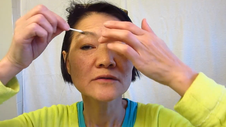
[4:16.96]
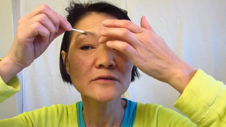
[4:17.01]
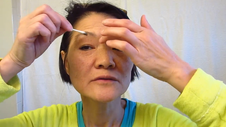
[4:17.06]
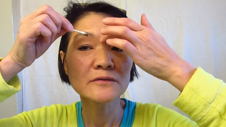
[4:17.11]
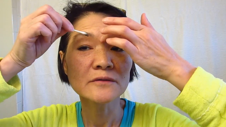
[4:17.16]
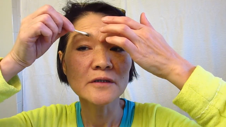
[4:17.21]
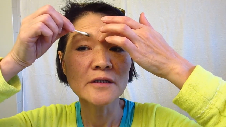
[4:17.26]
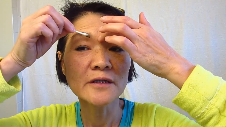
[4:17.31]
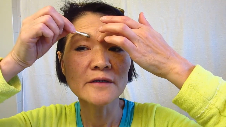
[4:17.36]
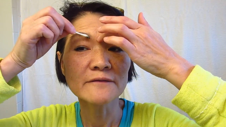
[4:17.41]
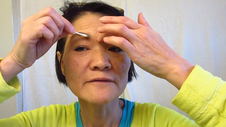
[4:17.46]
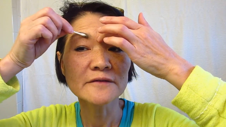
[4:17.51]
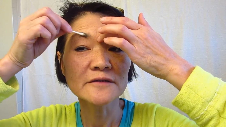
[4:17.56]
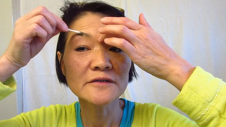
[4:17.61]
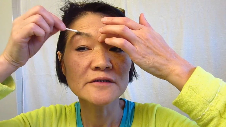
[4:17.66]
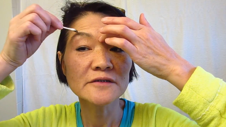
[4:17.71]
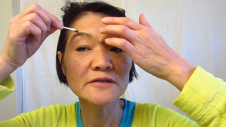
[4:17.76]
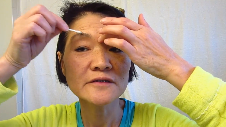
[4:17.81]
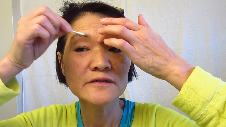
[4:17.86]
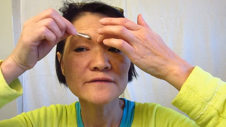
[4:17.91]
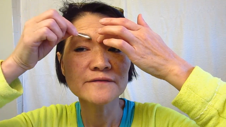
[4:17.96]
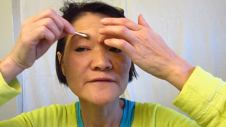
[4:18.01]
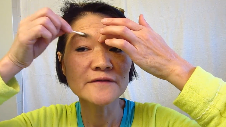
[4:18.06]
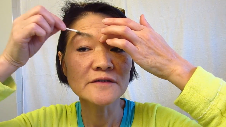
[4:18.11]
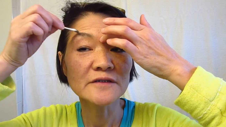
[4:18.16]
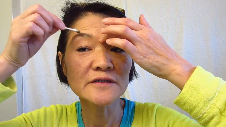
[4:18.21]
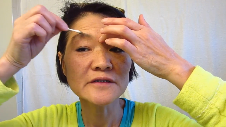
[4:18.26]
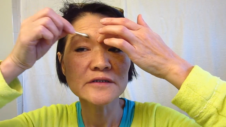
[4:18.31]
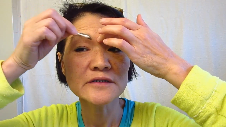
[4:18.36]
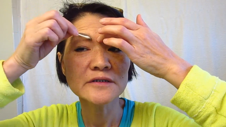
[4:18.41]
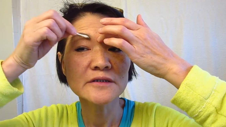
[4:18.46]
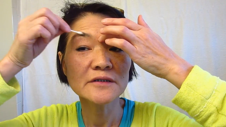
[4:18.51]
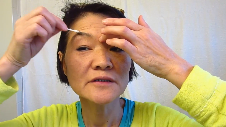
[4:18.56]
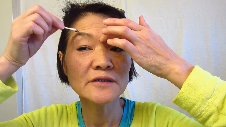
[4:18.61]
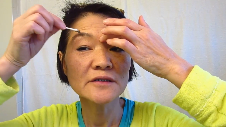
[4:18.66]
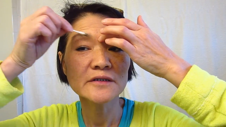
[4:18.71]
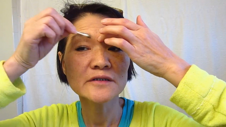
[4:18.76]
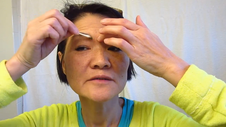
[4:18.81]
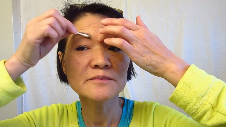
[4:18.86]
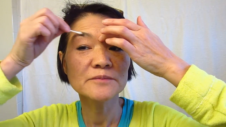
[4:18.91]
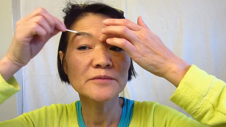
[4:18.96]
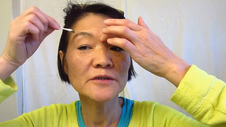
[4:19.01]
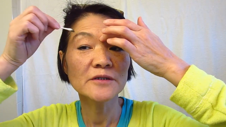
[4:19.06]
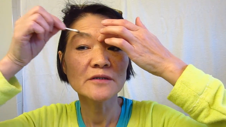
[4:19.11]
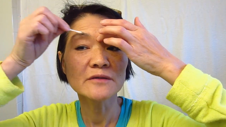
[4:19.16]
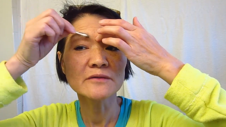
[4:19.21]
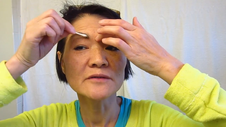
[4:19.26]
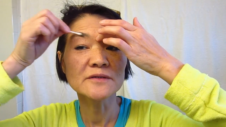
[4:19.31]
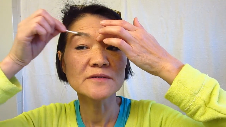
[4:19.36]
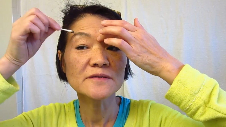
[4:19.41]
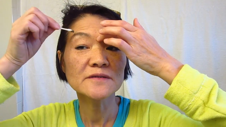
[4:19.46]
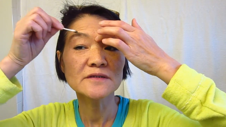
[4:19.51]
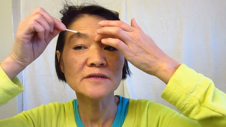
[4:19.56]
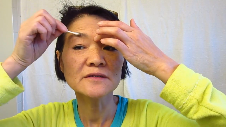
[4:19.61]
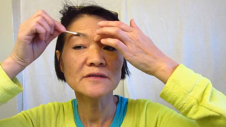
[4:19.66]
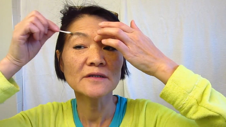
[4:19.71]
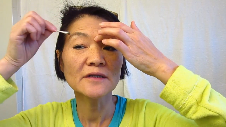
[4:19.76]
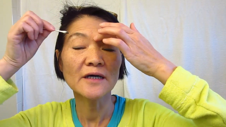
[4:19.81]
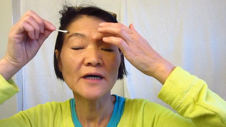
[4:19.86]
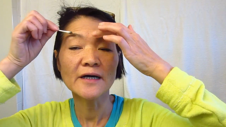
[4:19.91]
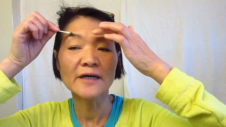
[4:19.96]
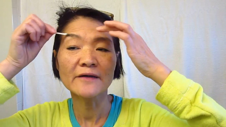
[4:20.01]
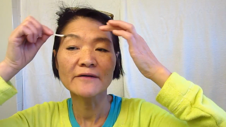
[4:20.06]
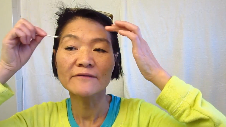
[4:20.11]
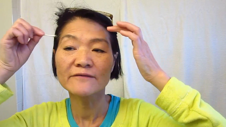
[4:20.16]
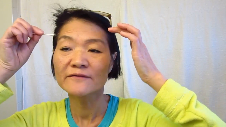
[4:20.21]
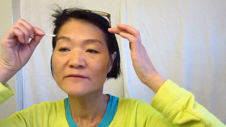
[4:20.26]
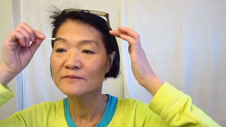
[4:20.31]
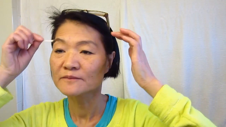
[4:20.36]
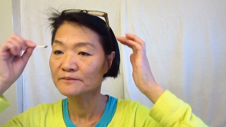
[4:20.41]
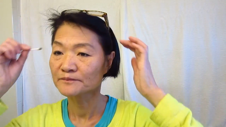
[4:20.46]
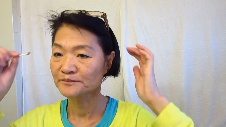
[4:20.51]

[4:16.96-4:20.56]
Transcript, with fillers: to have a different experience in life.